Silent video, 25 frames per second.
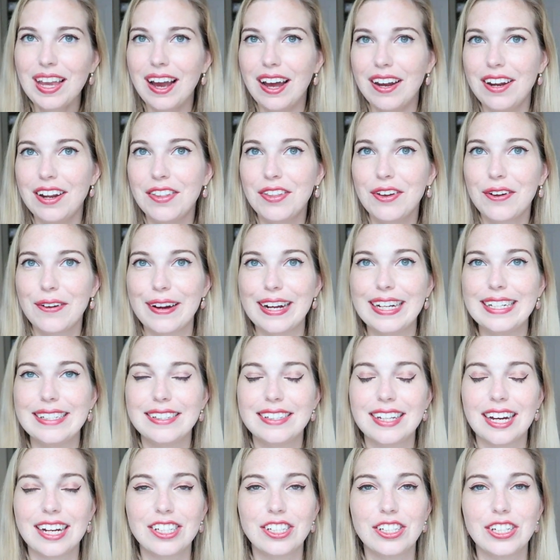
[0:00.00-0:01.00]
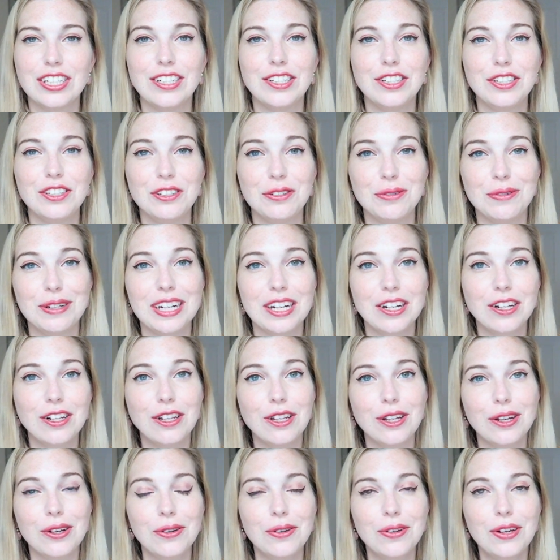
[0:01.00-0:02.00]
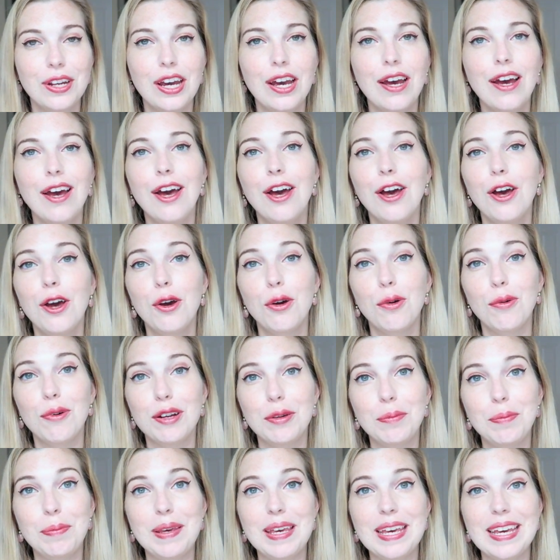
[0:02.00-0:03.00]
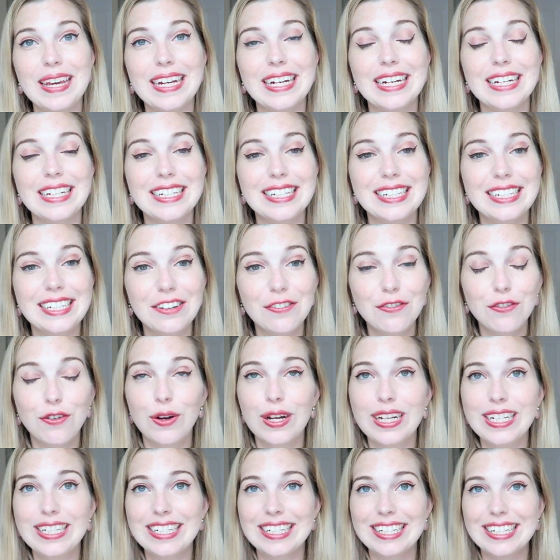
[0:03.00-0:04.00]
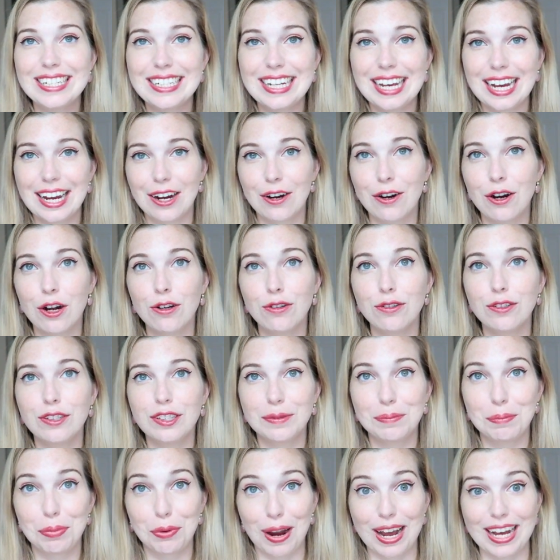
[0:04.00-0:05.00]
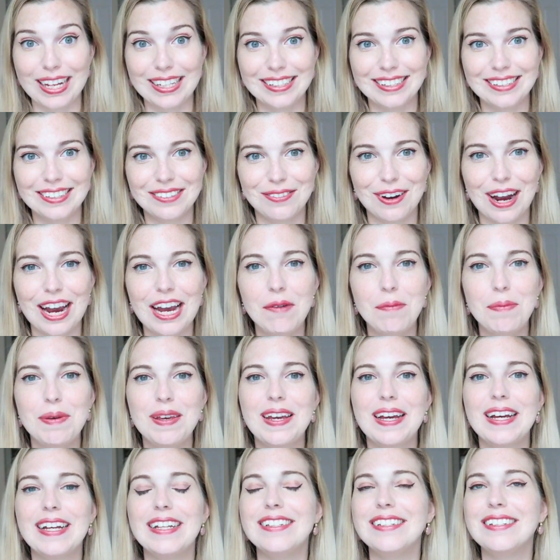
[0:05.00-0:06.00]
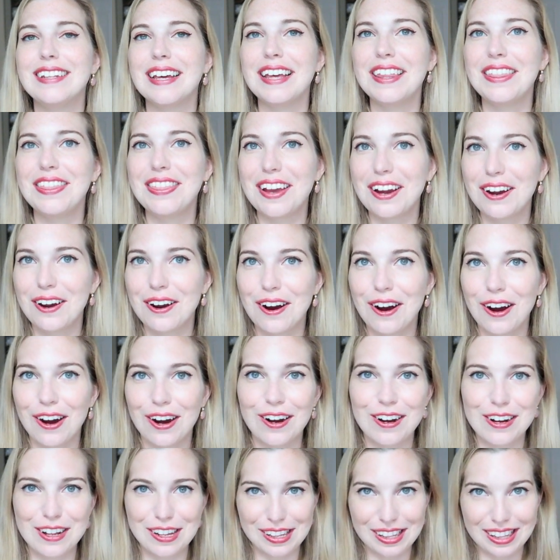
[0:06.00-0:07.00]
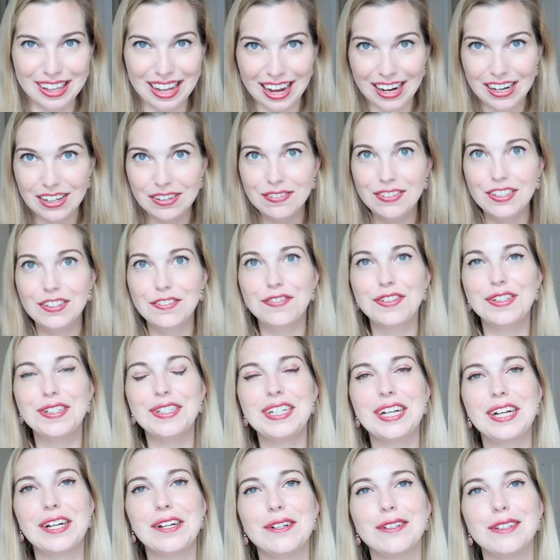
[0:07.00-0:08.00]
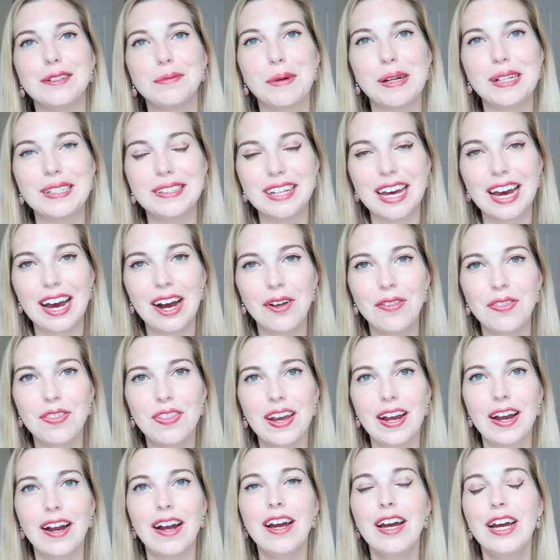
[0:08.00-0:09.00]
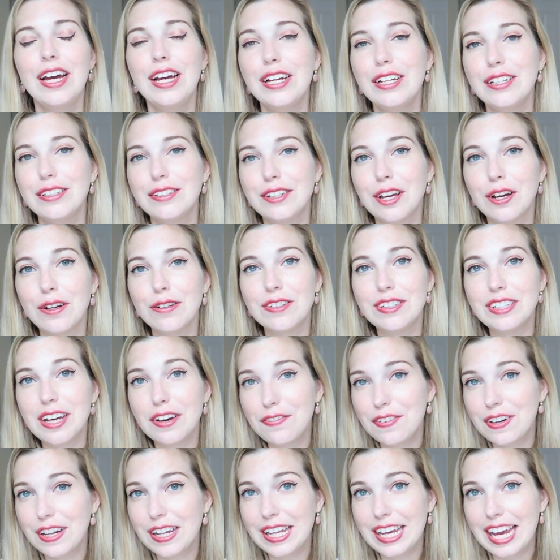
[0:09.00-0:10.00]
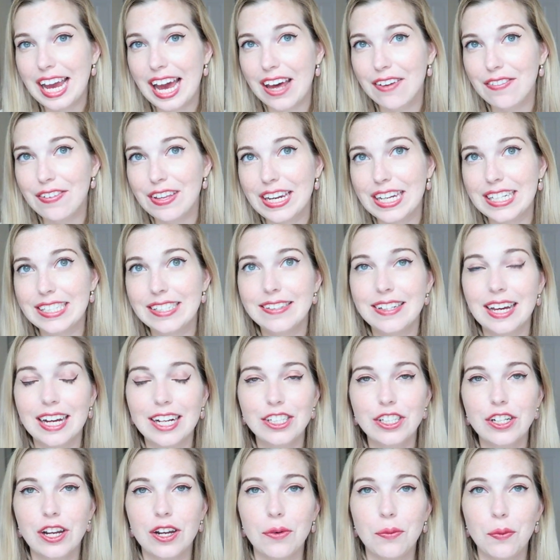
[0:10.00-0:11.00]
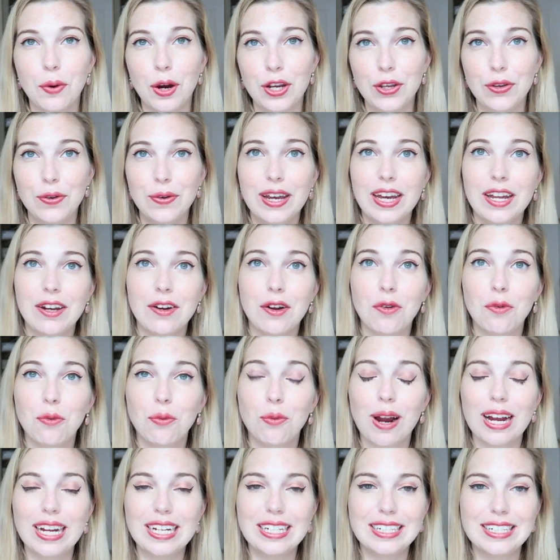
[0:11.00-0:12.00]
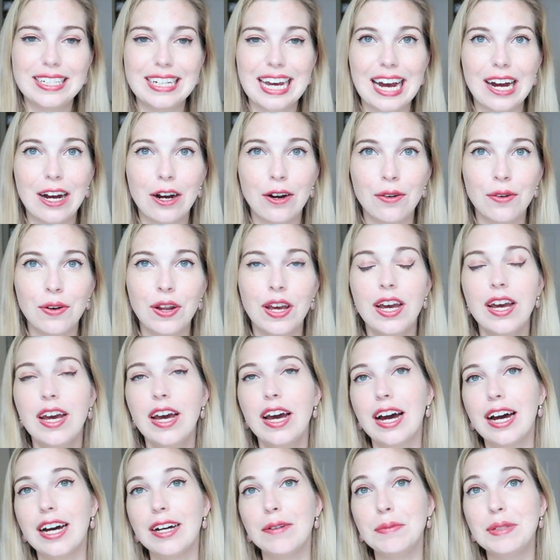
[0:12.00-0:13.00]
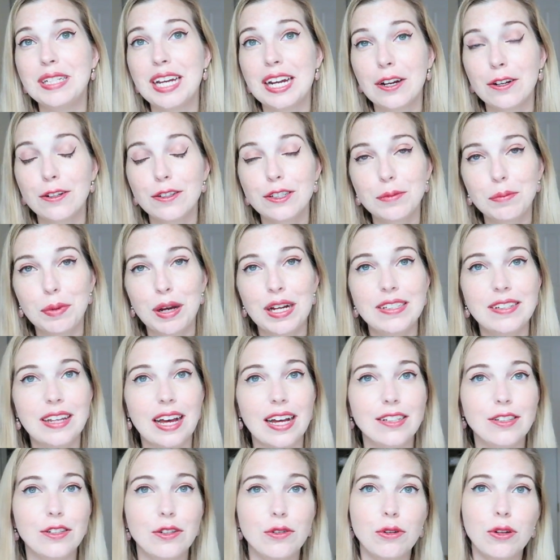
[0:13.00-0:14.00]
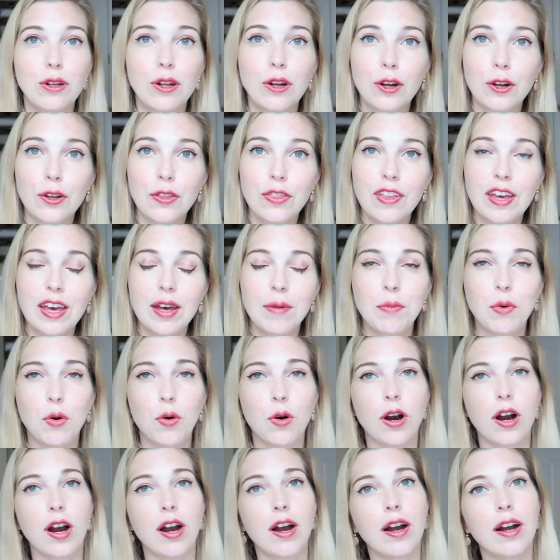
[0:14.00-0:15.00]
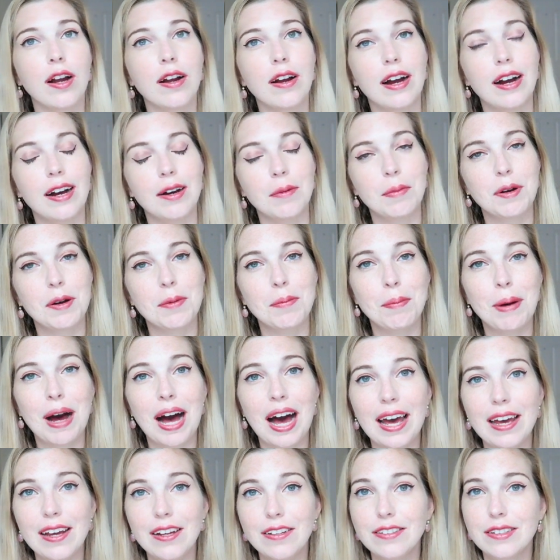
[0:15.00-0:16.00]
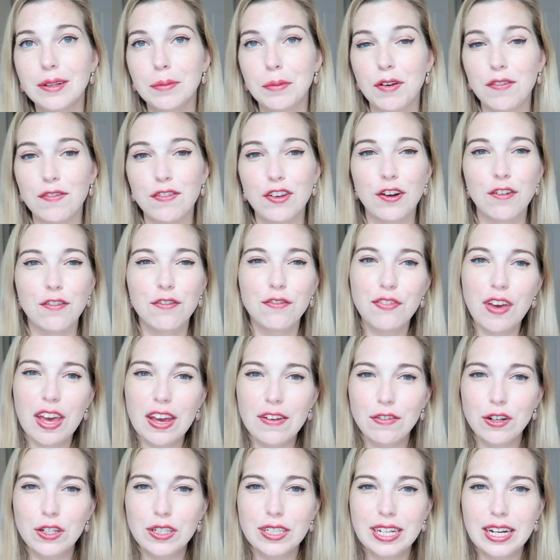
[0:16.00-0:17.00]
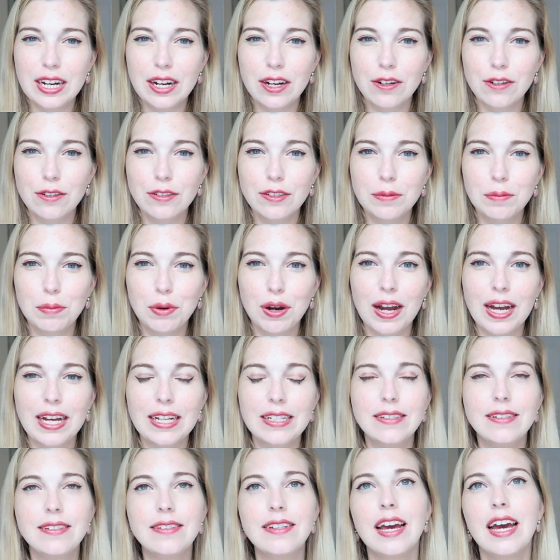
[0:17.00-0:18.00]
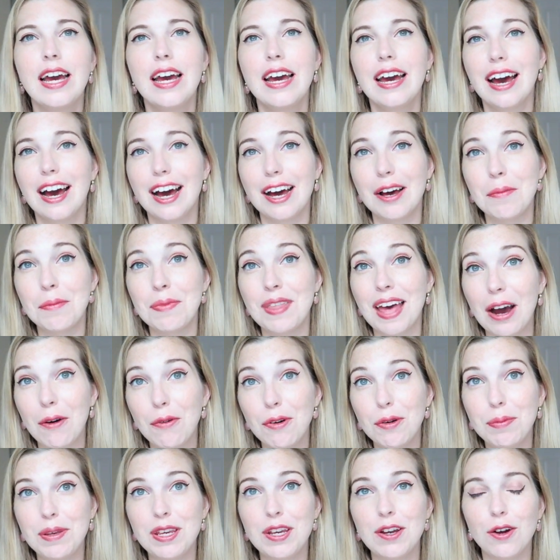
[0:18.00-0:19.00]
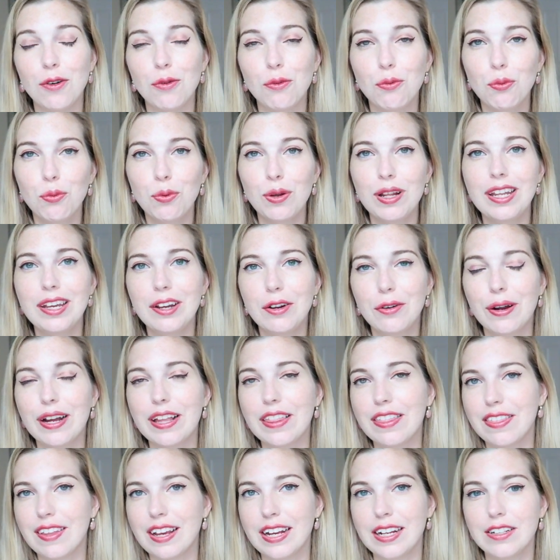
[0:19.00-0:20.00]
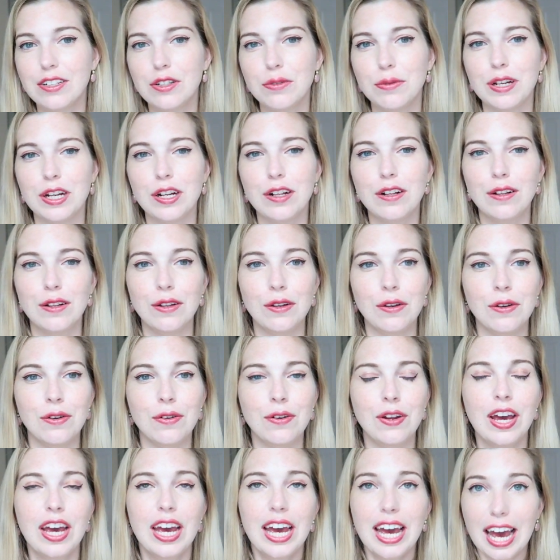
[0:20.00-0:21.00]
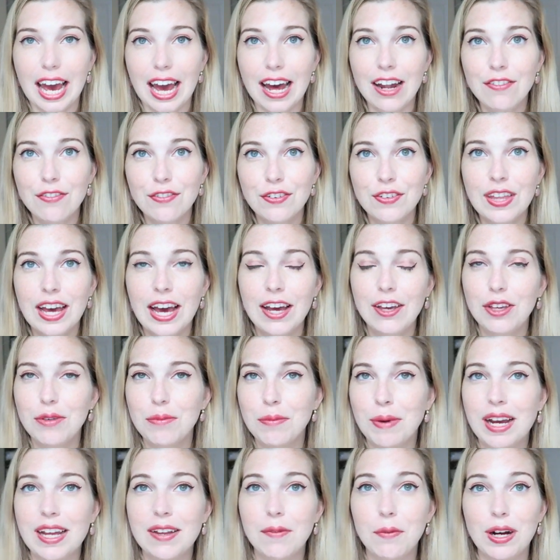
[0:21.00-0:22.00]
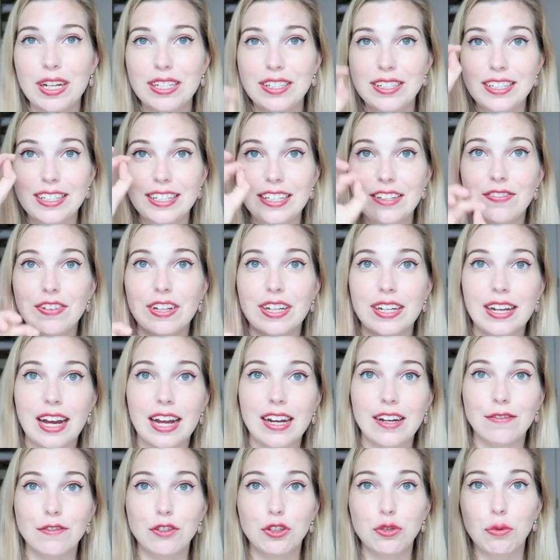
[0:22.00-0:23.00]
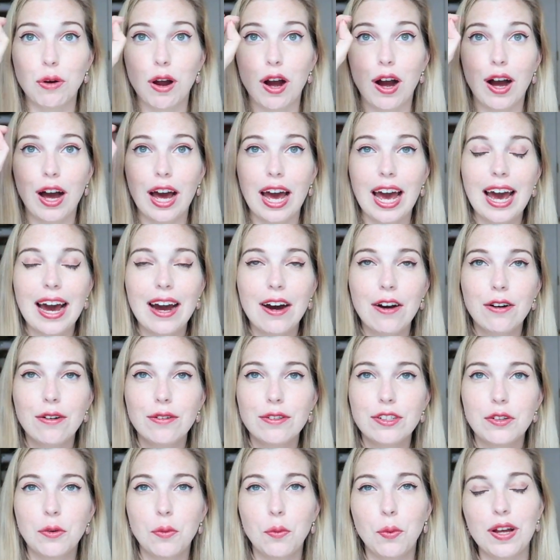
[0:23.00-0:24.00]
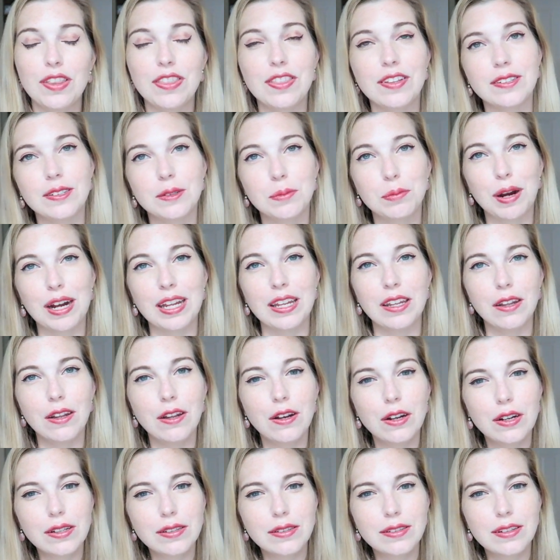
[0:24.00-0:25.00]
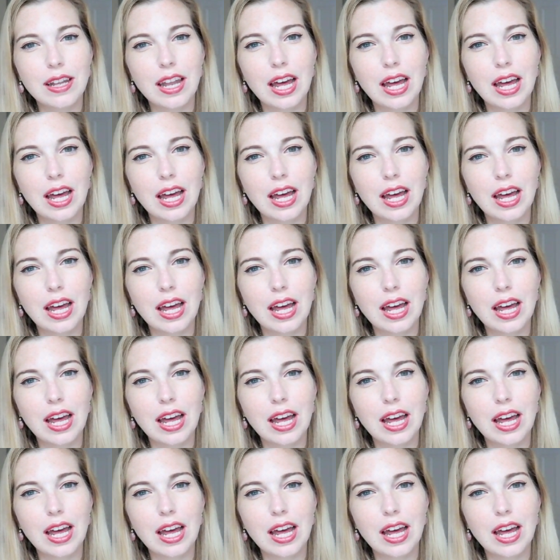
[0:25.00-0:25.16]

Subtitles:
Another great section to include would be different tarot spreads, right? Because there are a lot of different tarot spreads out there. So definitely having a section where you can write down tarot spreads as you learn them, or compile some of your favorite tarot spreads. That would be a really great thing to include. And for that, you might want to even kind of draw out what the spread looks